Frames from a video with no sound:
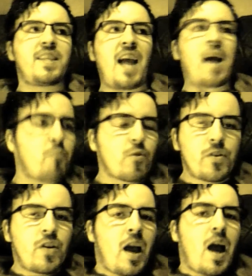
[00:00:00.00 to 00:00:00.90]

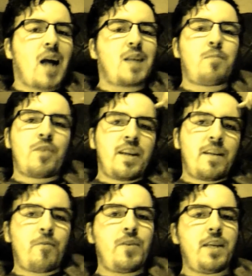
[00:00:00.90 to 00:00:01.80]
Cameron has put it in
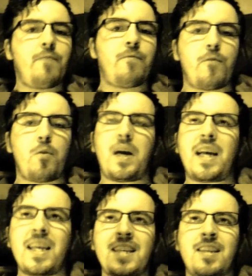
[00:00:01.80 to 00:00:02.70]
a very different format.
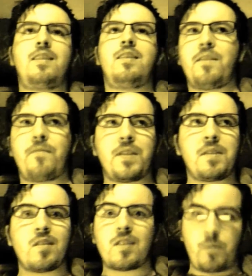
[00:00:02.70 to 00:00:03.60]
He's acting as if
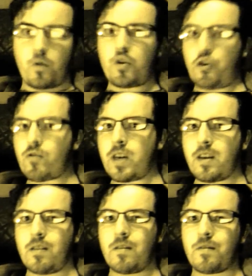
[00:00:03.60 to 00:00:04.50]
this is some sort of
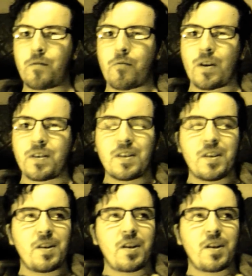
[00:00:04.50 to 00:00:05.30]
treat for us.